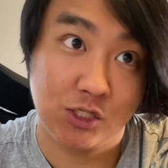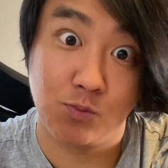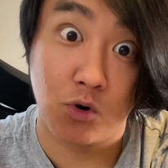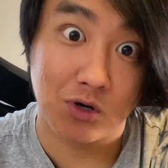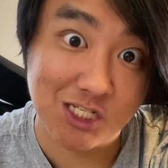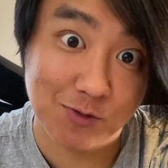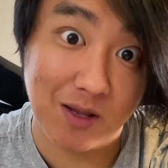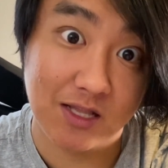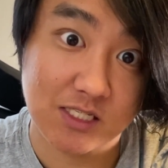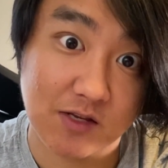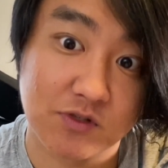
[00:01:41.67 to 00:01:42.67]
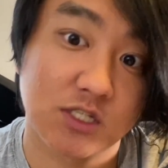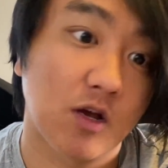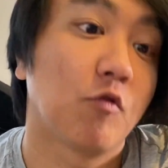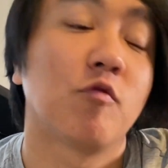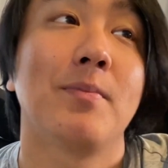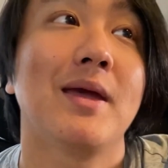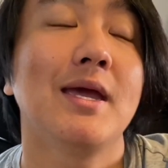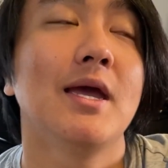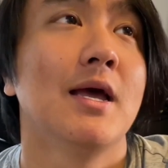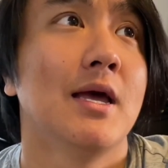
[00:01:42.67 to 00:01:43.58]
more expensive. So with me,